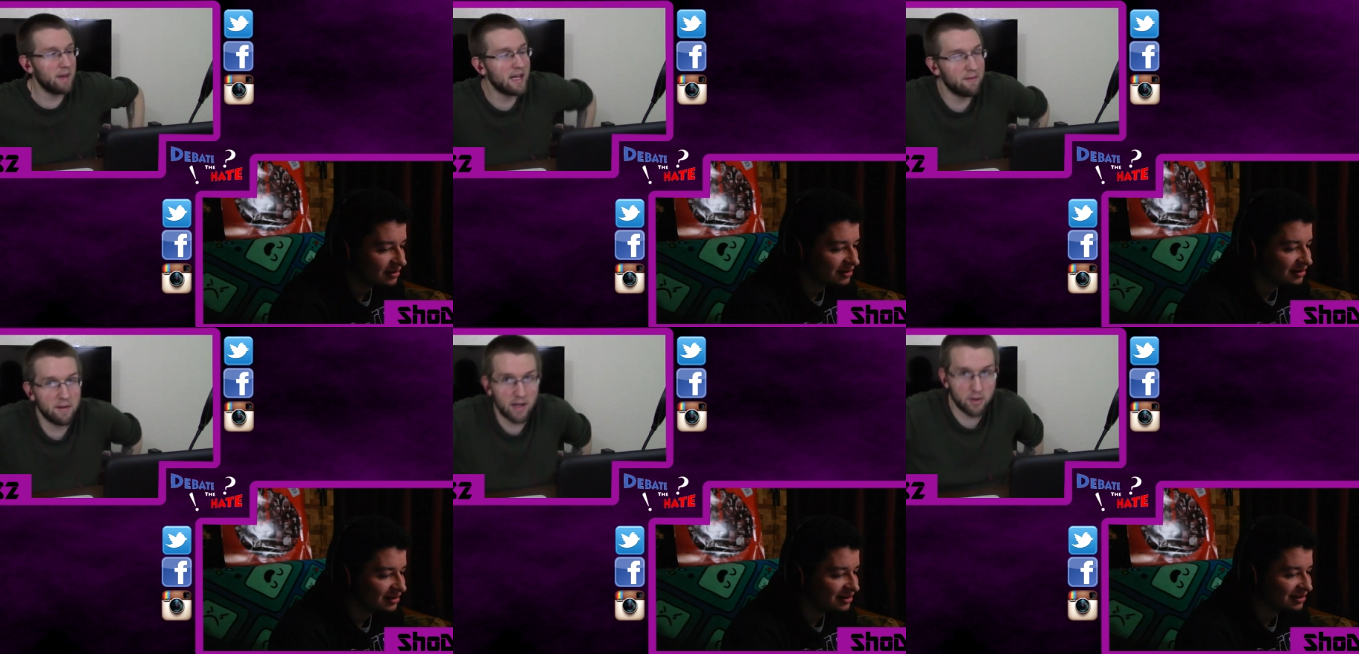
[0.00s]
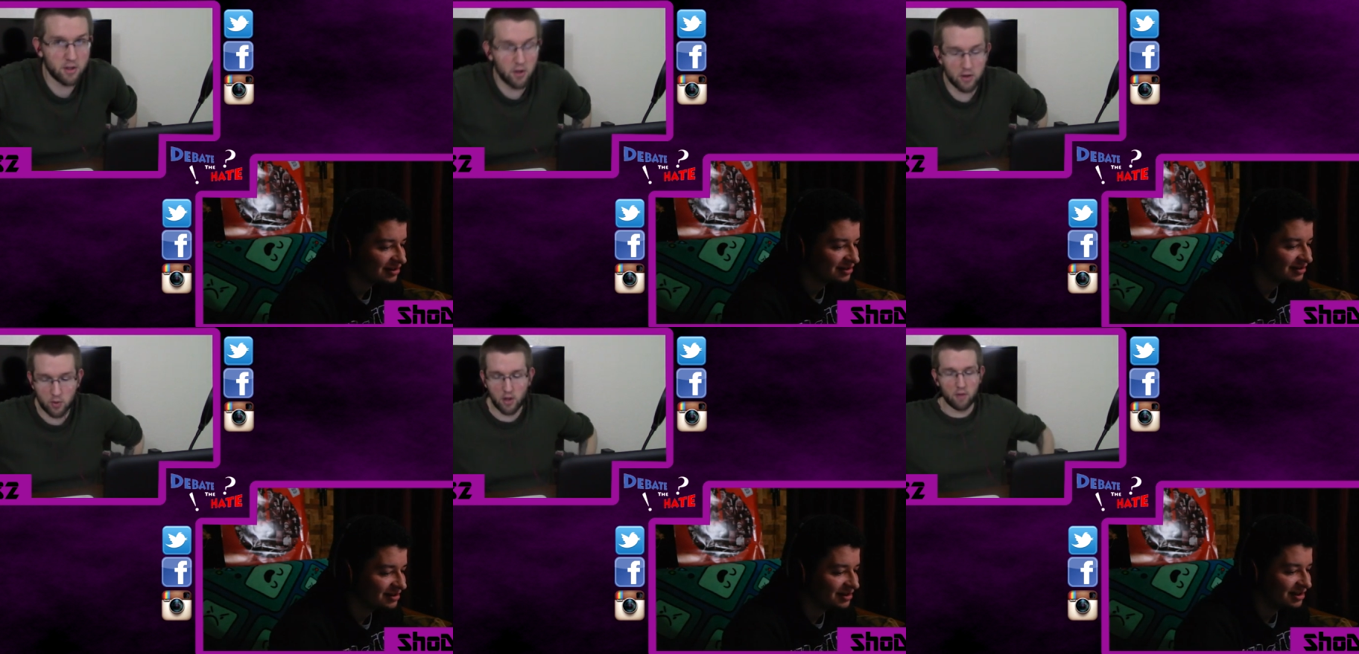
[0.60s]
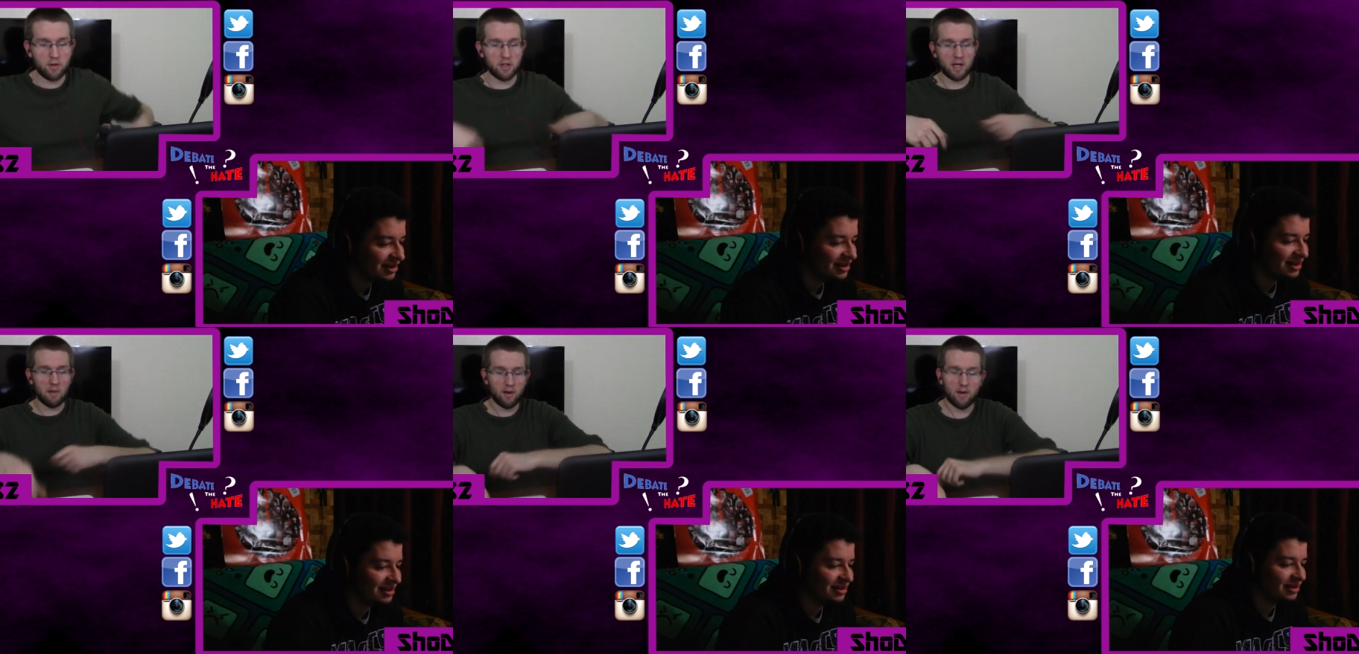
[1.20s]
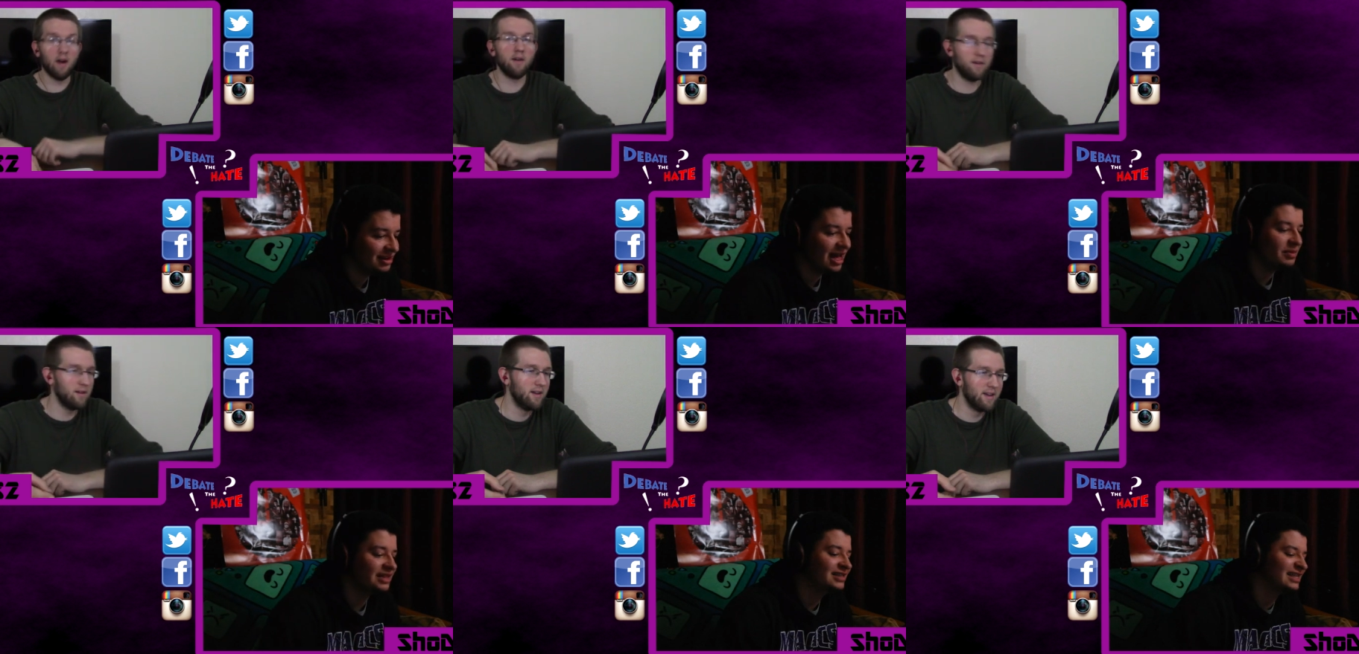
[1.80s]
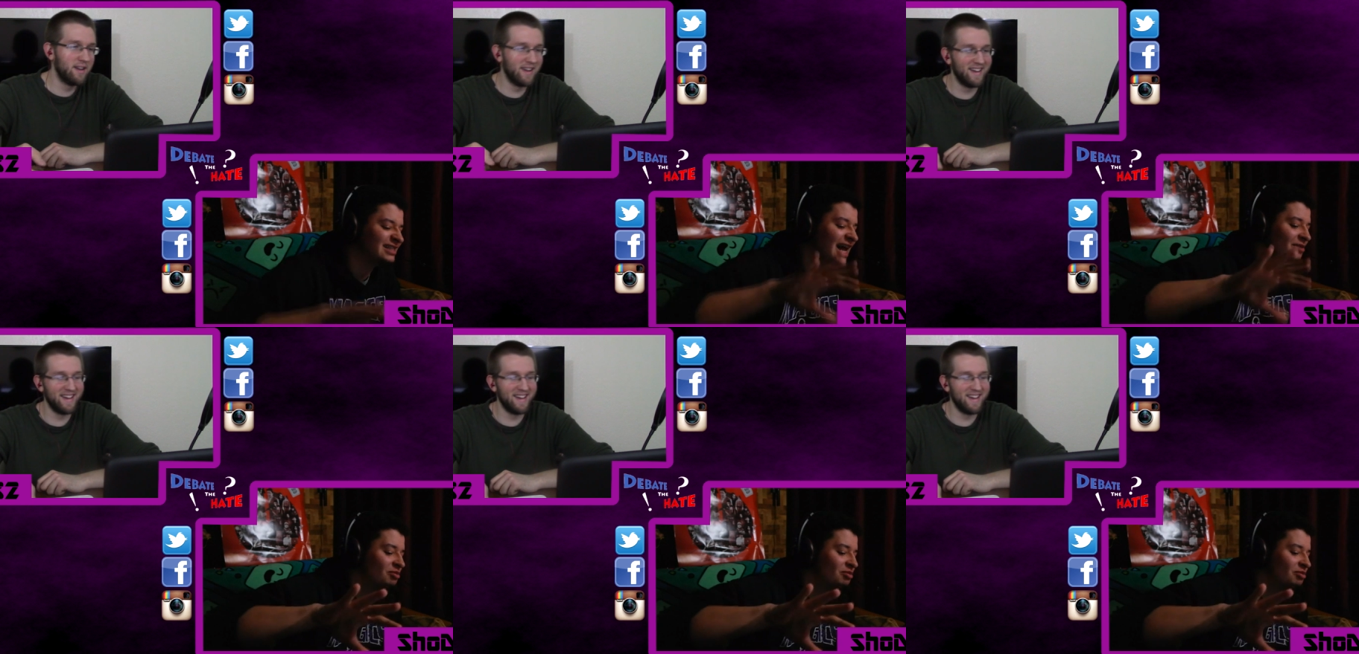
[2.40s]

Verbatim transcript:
Speaker 1: makeup videos too on Twitter. If you check him out.
Speaker 2: Yeah, that's that's a side